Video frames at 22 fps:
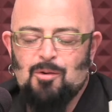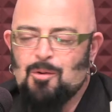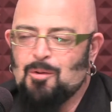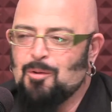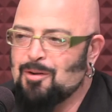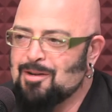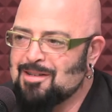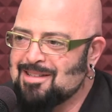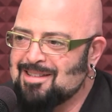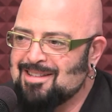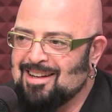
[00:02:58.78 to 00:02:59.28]

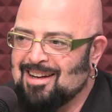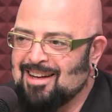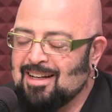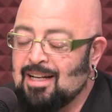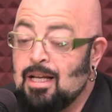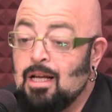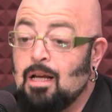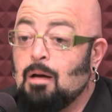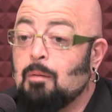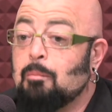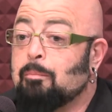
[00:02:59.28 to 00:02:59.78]
course not.
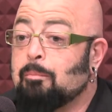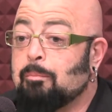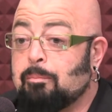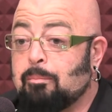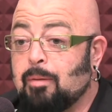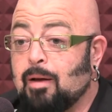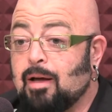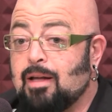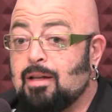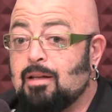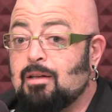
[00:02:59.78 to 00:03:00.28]

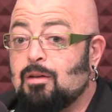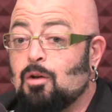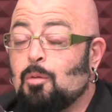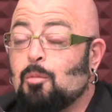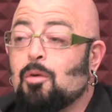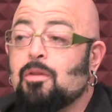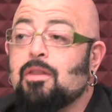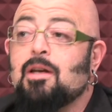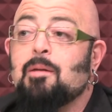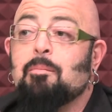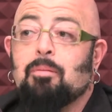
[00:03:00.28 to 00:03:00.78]
No
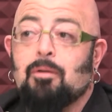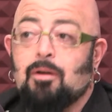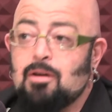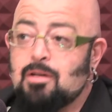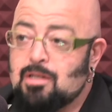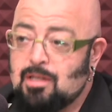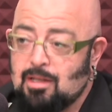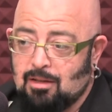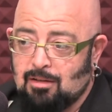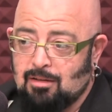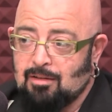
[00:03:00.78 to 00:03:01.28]
more than a
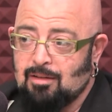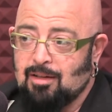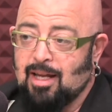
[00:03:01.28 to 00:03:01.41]
person.